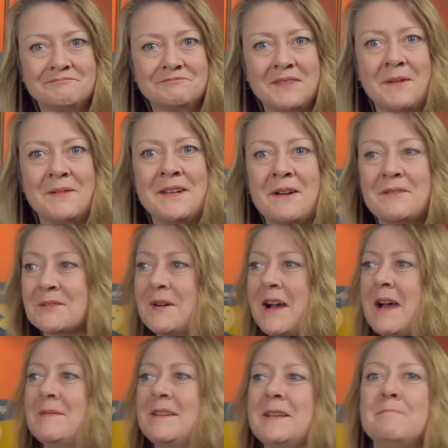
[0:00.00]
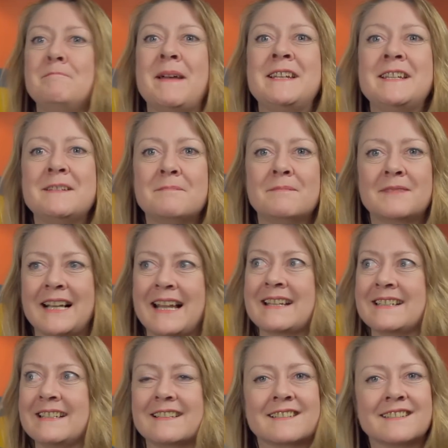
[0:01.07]
I mean, I was quite happily embedded in
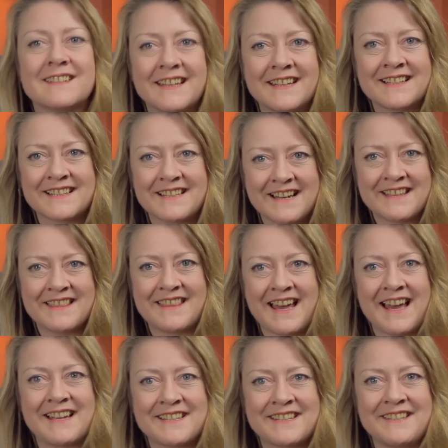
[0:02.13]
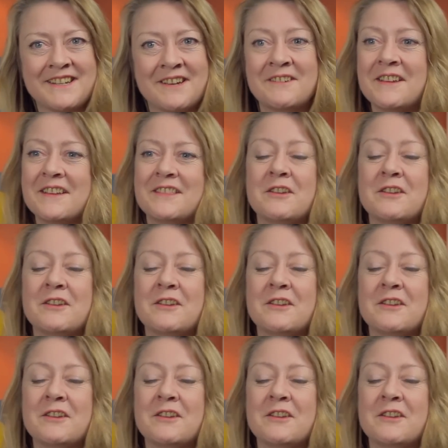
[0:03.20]
classics and things like that, you know,